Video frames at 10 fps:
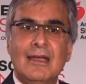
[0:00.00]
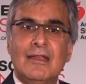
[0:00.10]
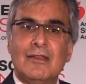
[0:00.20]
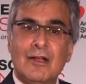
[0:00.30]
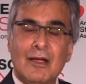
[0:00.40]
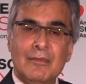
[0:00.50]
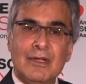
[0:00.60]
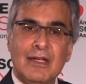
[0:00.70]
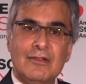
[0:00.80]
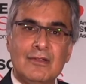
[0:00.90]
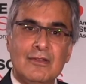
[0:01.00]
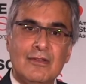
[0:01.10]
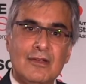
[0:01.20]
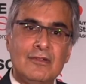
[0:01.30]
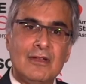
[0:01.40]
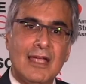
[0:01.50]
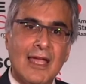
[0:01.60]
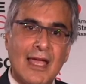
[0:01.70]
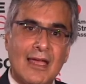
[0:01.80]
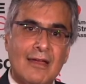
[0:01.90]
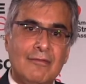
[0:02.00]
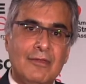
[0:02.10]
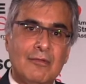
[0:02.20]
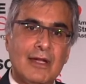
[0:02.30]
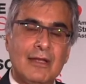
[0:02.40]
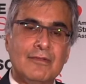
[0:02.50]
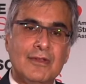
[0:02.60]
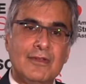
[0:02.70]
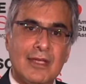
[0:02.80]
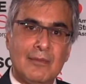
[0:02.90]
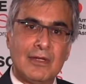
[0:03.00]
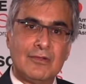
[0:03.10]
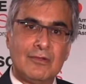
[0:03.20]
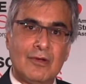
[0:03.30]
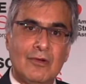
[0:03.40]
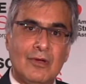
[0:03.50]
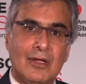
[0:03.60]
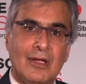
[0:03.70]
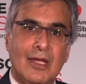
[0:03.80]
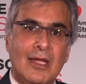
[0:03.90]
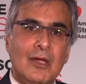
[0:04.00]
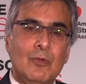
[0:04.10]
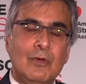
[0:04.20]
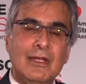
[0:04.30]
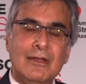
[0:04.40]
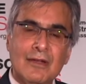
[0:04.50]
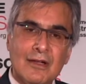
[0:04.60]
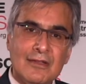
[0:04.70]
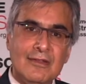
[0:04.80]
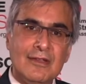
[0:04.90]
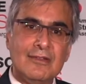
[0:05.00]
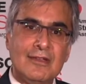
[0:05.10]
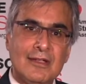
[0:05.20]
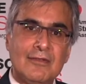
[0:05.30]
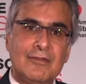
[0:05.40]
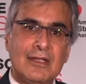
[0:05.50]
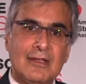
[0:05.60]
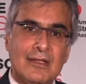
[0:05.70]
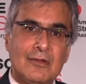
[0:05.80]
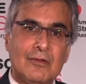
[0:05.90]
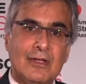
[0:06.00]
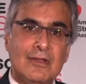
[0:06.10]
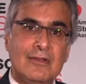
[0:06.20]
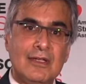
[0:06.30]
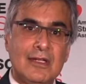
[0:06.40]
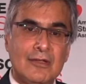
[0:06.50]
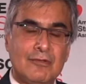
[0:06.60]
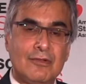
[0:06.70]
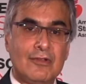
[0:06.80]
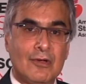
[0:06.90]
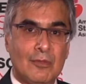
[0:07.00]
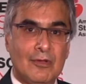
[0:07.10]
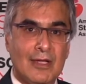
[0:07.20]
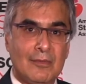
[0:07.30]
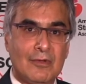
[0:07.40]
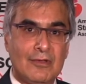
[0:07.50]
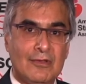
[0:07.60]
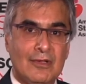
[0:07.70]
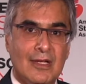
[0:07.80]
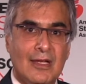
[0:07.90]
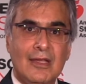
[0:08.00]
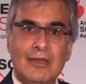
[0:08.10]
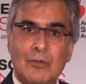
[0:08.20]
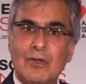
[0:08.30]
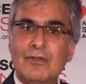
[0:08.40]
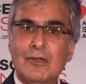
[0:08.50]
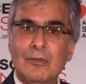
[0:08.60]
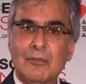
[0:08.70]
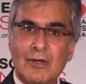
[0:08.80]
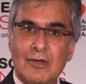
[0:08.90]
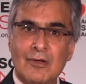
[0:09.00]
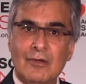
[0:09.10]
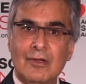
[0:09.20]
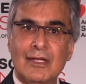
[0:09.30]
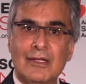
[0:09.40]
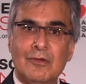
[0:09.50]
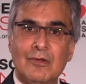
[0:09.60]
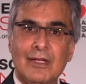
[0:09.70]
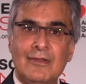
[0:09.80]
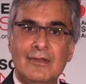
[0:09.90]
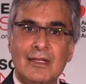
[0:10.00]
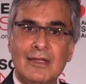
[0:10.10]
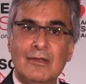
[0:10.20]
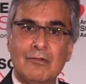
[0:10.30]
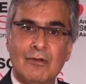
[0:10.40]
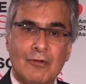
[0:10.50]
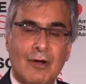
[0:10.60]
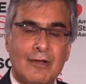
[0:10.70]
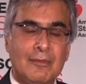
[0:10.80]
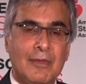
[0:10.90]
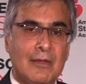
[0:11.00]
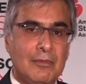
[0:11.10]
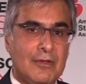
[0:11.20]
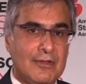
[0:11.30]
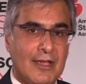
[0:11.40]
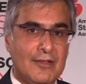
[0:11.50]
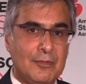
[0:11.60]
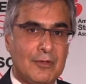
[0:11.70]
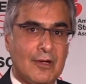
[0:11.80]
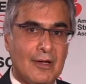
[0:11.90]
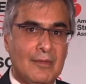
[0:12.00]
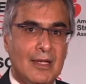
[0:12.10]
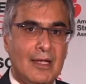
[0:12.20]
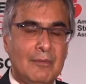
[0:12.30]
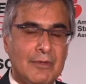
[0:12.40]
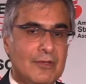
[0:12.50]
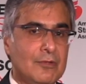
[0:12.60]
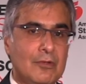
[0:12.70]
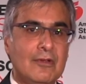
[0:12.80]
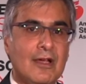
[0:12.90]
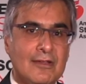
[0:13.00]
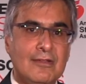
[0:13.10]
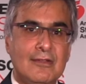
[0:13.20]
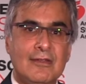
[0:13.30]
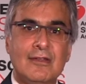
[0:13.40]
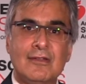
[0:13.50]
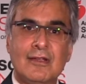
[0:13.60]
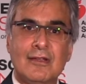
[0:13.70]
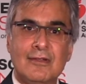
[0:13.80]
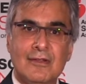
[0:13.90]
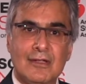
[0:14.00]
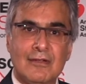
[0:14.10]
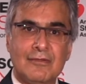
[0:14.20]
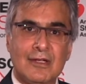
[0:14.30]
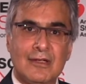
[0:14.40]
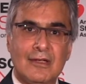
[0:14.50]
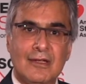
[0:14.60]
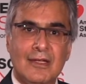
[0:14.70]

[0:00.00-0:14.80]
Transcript: The combination essentially halved the rate of ischemic stroke. We did not see a significant increase in intracerebral hemorrhage. There was a numerical increase in the rivaroxaban plus aspirin arm, but this was not statistically significant.